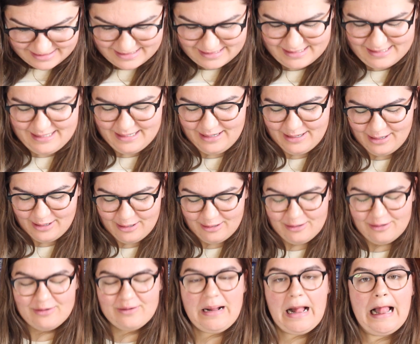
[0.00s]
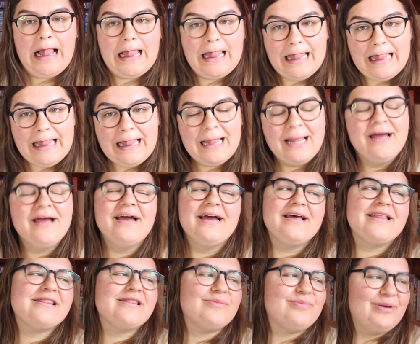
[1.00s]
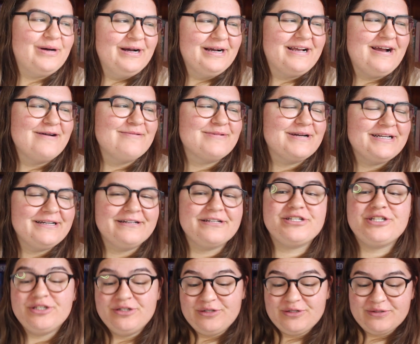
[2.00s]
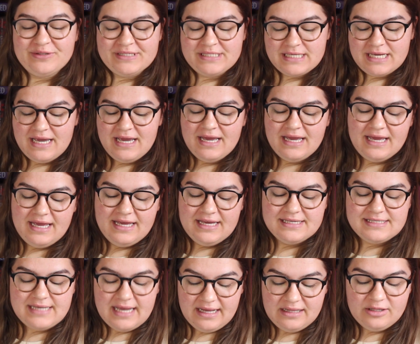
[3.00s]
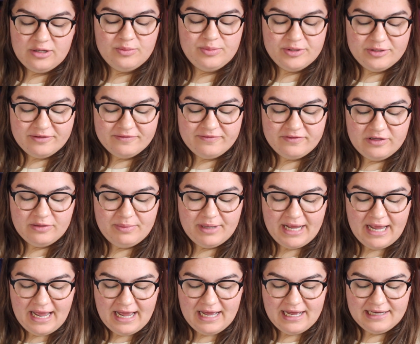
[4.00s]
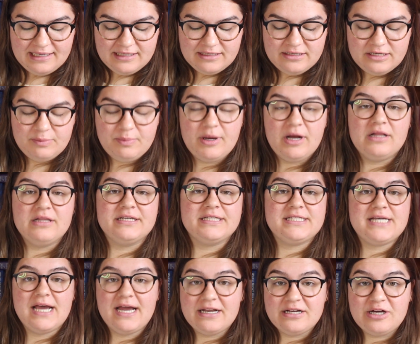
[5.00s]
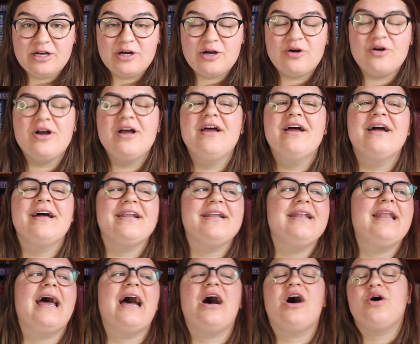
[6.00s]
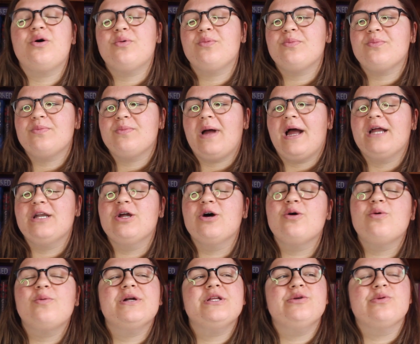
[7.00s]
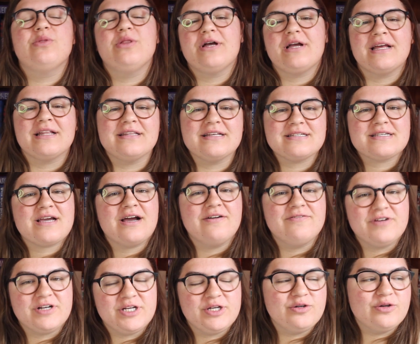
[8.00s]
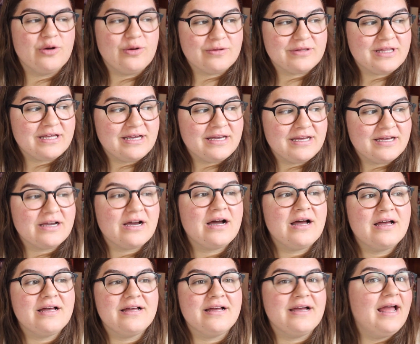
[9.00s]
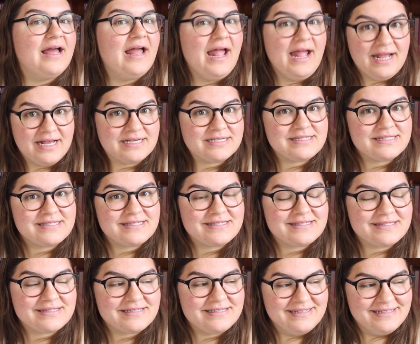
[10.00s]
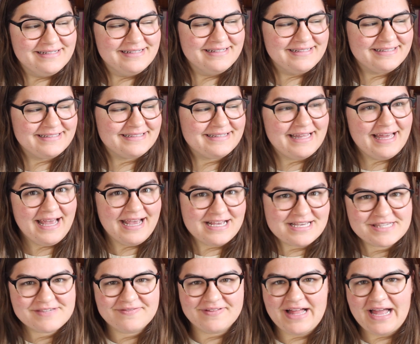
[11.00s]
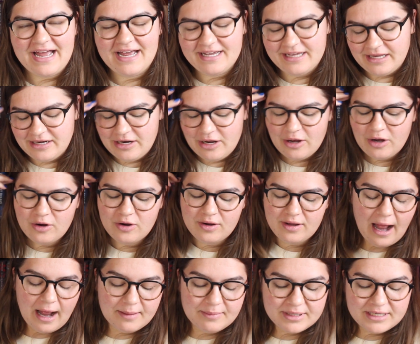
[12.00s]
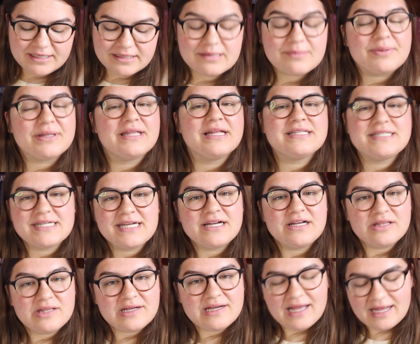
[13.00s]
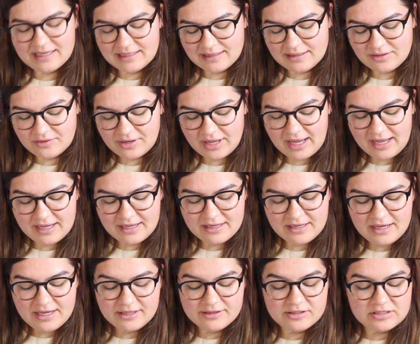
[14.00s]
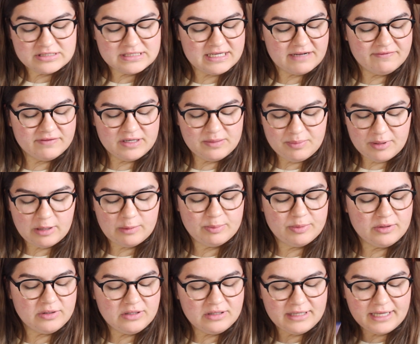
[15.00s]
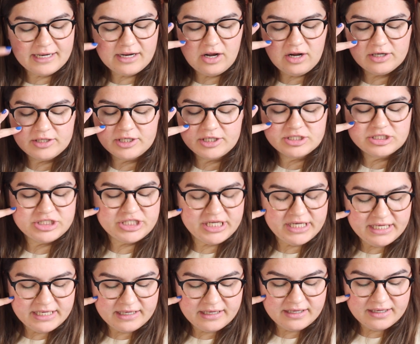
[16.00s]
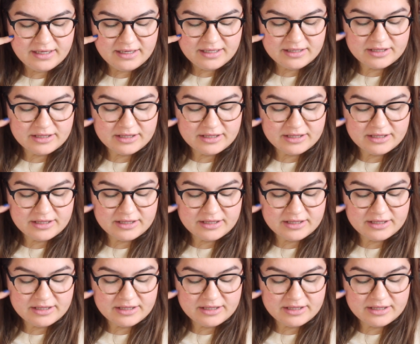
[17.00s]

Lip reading: So, the book I'm gonna choose is Hello Beautiful by Anne Napolitano. Now, I know when you look at this cover, you don't think ace, the ace flag, you know? I mean, but let's take a look at it, okay? There's definitely purple, like, on her cheek.